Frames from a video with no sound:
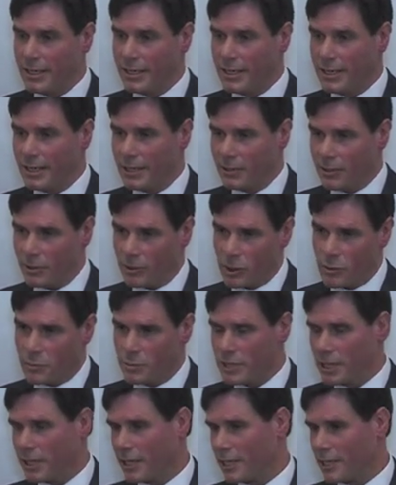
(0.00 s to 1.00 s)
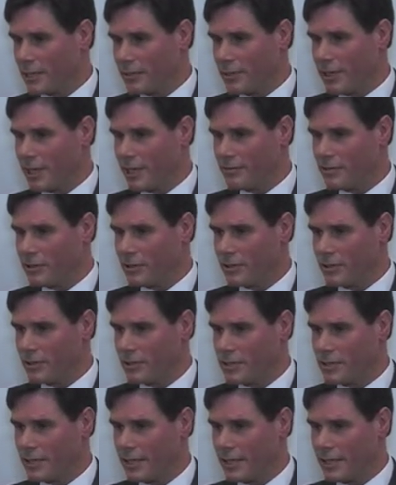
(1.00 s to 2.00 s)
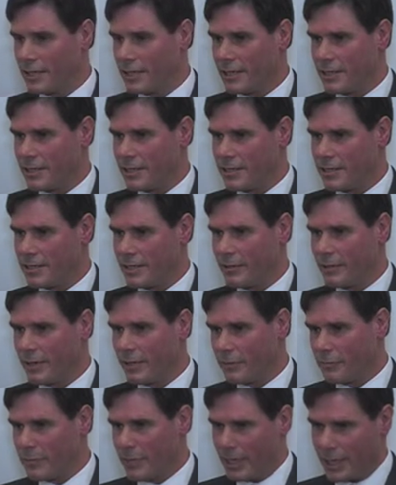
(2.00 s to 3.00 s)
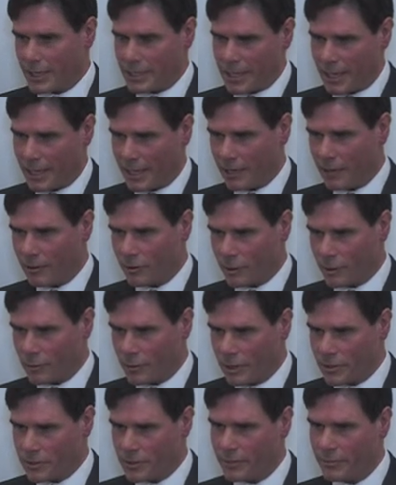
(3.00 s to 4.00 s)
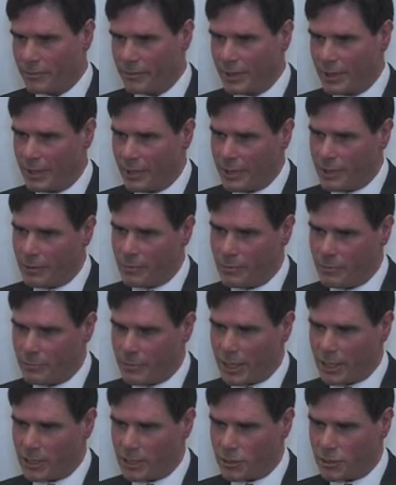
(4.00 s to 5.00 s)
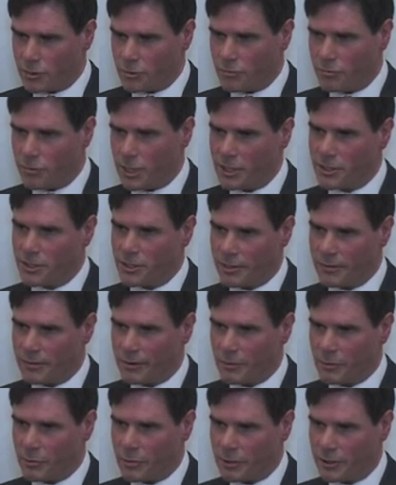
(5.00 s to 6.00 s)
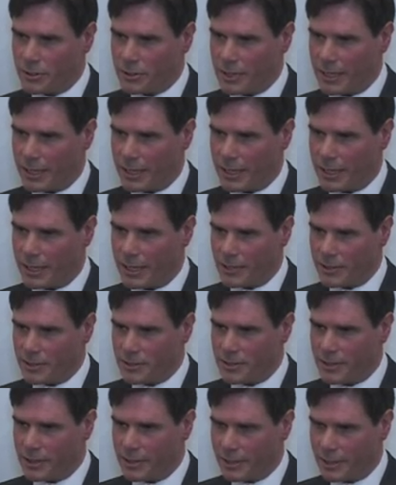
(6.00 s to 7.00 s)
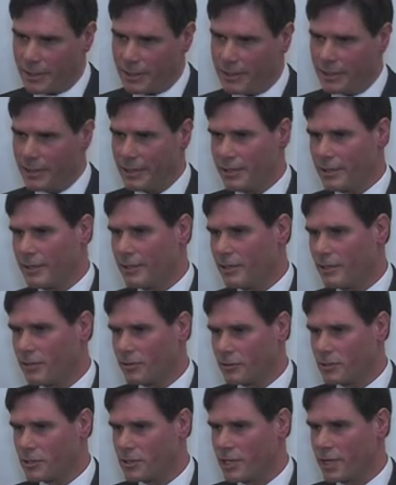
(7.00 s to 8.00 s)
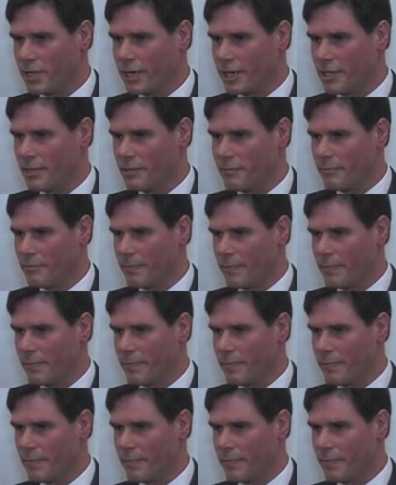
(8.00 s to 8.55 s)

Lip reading: And on this particular graph, you can see that we have PSA along the bottom, patients' risk of having prostate cancer along the side.